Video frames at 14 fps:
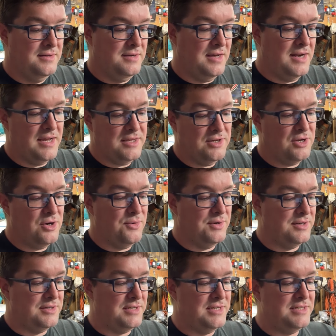And I could go
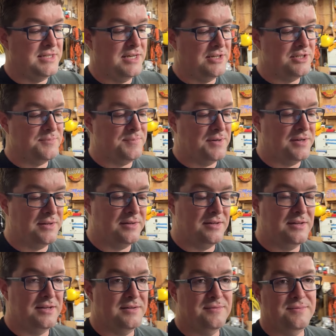into details, but
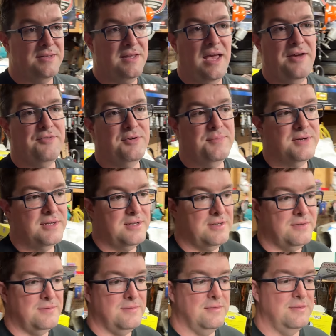everybody
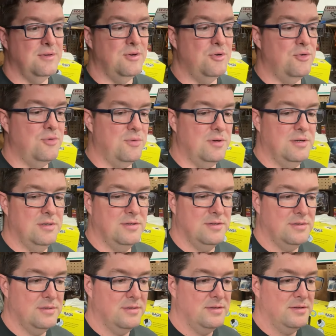who
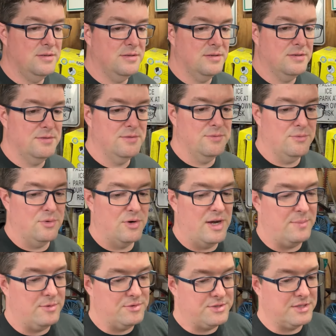were
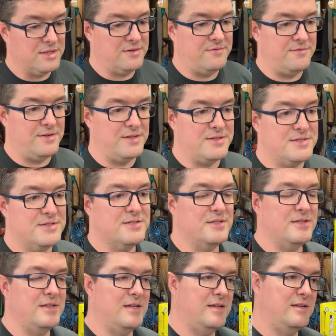able to convince
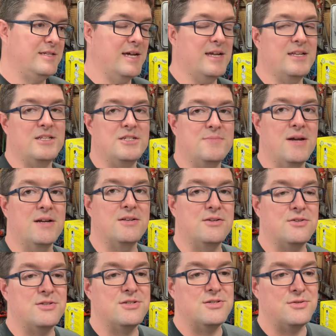the tech
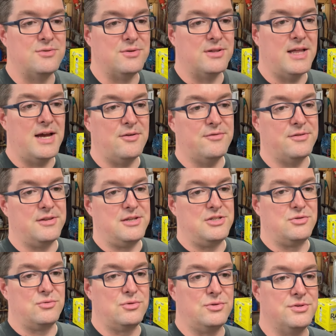inspectors to allow for these
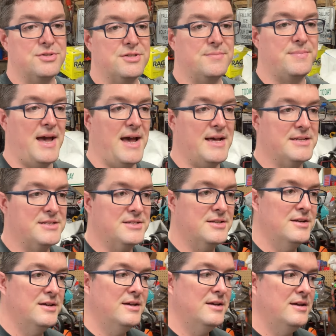rules to pass
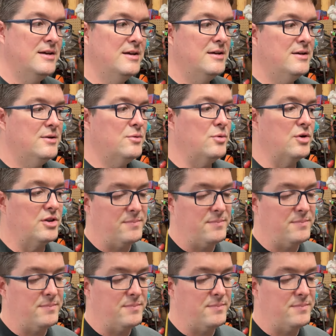were the